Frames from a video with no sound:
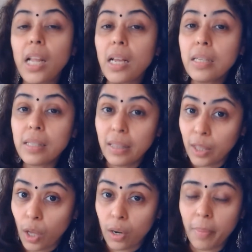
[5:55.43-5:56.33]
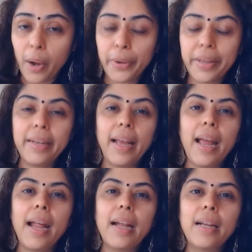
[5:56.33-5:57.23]
Sid thought about it,
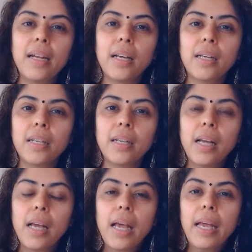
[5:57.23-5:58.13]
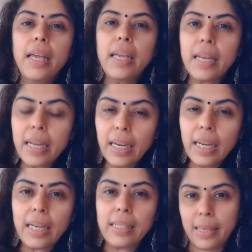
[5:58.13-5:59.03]
and he
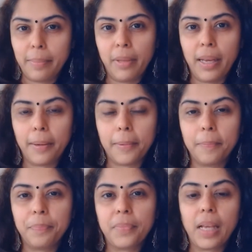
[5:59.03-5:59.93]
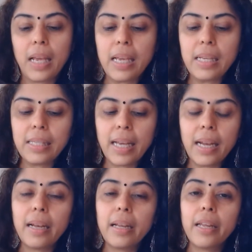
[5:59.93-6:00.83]
realized something. He
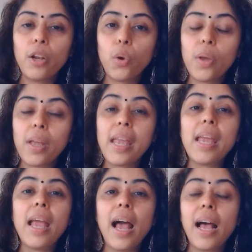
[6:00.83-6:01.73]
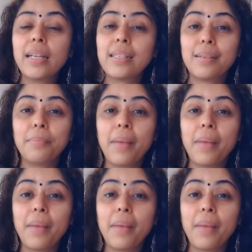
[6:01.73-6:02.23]
said, he has some